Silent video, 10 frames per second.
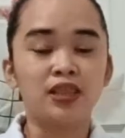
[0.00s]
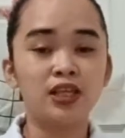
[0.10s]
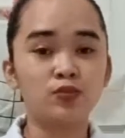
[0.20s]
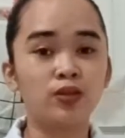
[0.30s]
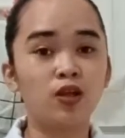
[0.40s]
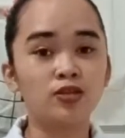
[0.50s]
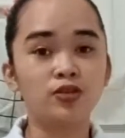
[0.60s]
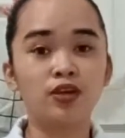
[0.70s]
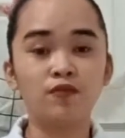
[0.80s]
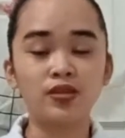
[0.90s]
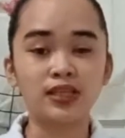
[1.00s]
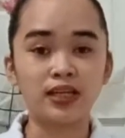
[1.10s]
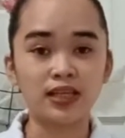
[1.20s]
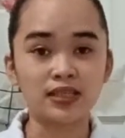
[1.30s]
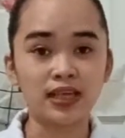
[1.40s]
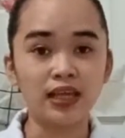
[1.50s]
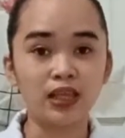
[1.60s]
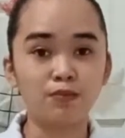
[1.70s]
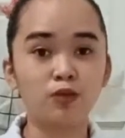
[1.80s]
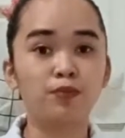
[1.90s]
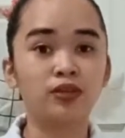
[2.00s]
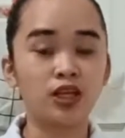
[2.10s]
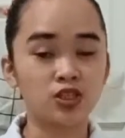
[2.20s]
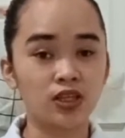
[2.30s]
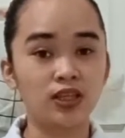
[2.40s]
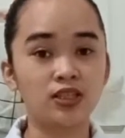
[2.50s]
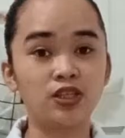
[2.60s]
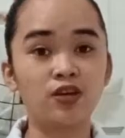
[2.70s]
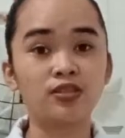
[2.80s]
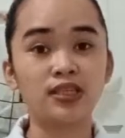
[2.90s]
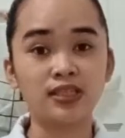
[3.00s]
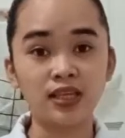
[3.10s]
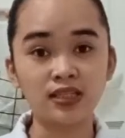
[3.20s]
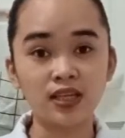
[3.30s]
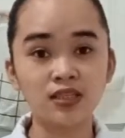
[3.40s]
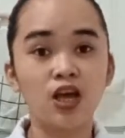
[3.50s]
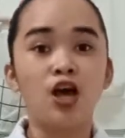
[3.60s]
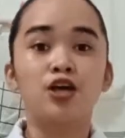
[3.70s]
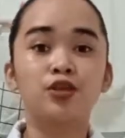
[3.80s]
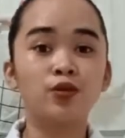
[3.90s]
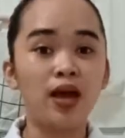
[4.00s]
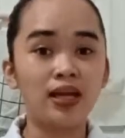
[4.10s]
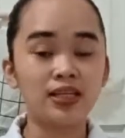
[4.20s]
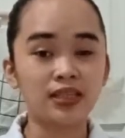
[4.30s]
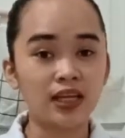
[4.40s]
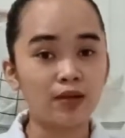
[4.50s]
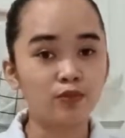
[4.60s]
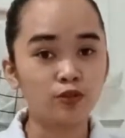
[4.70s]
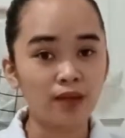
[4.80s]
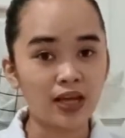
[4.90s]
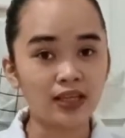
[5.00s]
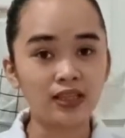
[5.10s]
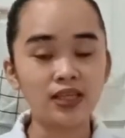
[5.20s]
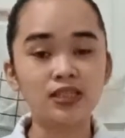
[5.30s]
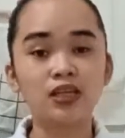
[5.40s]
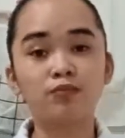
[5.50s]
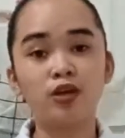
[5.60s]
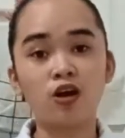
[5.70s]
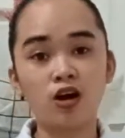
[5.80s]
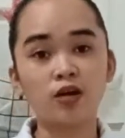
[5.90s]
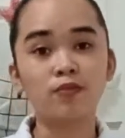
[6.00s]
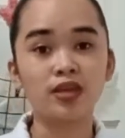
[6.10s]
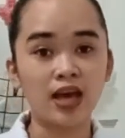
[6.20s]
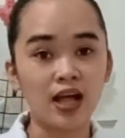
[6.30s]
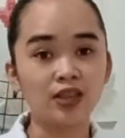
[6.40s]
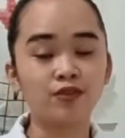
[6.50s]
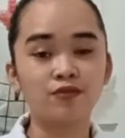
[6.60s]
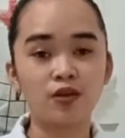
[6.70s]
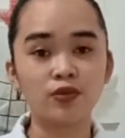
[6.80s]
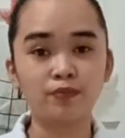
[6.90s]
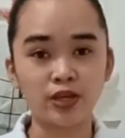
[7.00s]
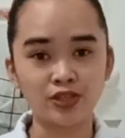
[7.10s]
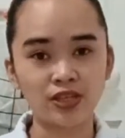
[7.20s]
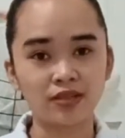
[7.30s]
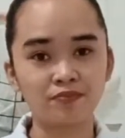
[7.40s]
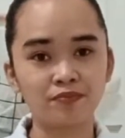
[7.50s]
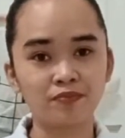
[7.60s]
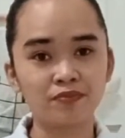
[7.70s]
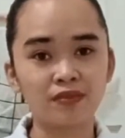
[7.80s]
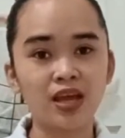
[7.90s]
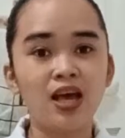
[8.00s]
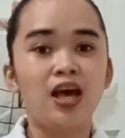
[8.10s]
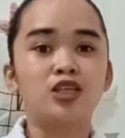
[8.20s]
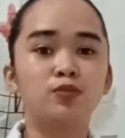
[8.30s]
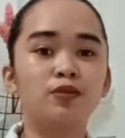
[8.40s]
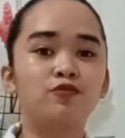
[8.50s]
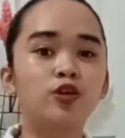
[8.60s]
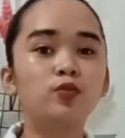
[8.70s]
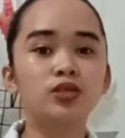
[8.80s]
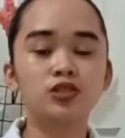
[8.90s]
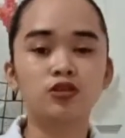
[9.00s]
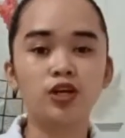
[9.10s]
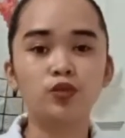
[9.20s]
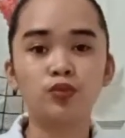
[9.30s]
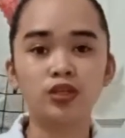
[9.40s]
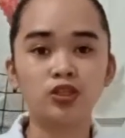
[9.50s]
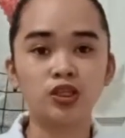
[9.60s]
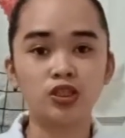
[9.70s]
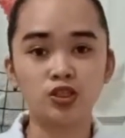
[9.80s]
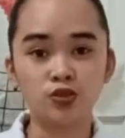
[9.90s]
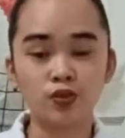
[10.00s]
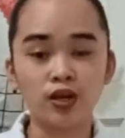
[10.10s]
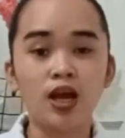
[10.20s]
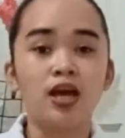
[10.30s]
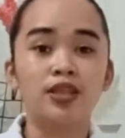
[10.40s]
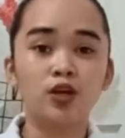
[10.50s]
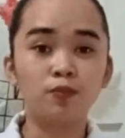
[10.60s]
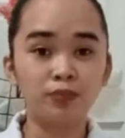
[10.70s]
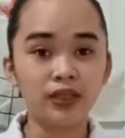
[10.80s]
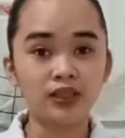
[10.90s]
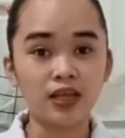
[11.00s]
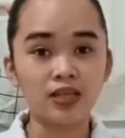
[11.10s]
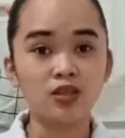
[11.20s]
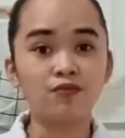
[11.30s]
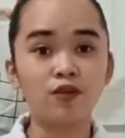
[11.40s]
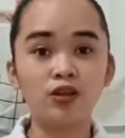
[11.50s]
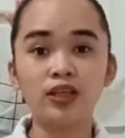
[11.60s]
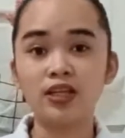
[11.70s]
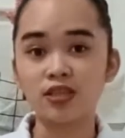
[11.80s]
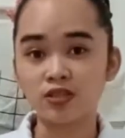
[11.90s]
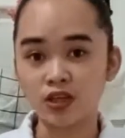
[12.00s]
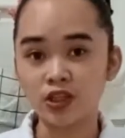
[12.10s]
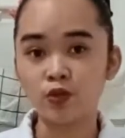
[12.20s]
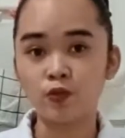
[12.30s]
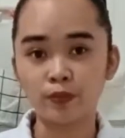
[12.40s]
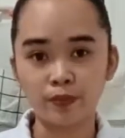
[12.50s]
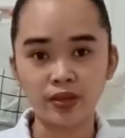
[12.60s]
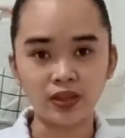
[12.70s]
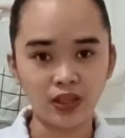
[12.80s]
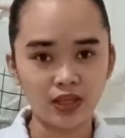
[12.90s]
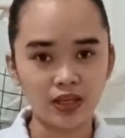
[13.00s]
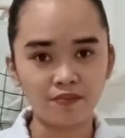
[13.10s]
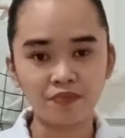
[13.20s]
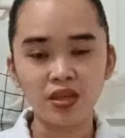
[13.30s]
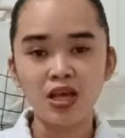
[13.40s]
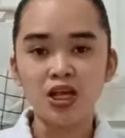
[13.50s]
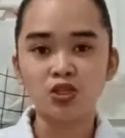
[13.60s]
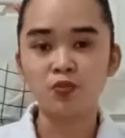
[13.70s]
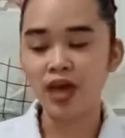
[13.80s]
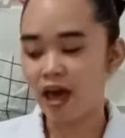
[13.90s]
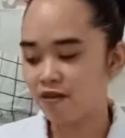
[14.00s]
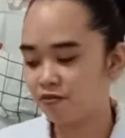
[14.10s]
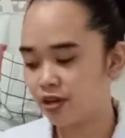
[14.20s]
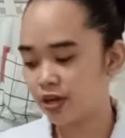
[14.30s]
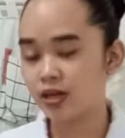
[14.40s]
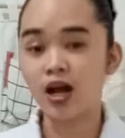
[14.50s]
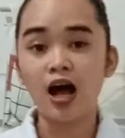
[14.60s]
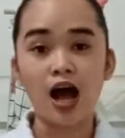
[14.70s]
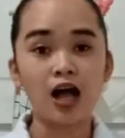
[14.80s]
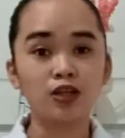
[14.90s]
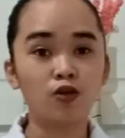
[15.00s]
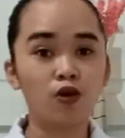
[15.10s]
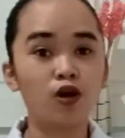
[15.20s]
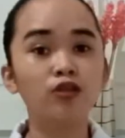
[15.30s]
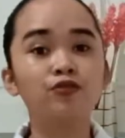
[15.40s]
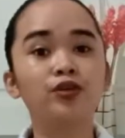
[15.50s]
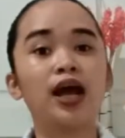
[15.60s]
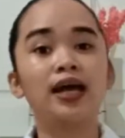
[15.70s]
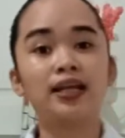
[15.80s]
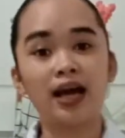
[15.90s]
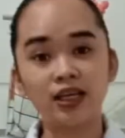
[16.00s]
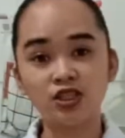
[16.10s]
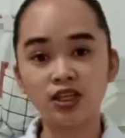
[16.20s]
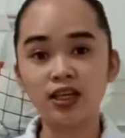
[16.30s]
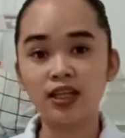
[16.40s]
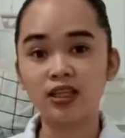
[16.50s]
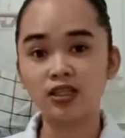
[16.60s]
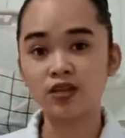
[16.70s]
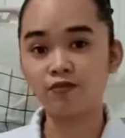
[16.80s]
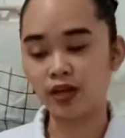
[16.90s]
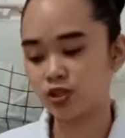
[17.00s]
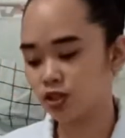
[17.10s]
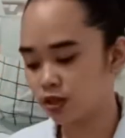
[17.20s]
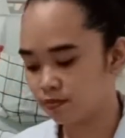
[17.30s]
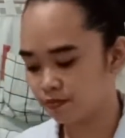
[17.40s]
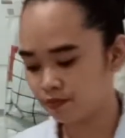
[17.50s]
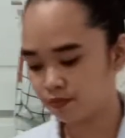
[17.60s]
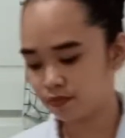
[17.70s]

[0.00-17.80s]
This will also give us an insight about potentially serious diseases through any skin abnormalities that may harm the health of our patient. So before we start, we need to ensure the completeness of all the necessary equipment needed. So we have here alcohol for hand hygiene and disinfection,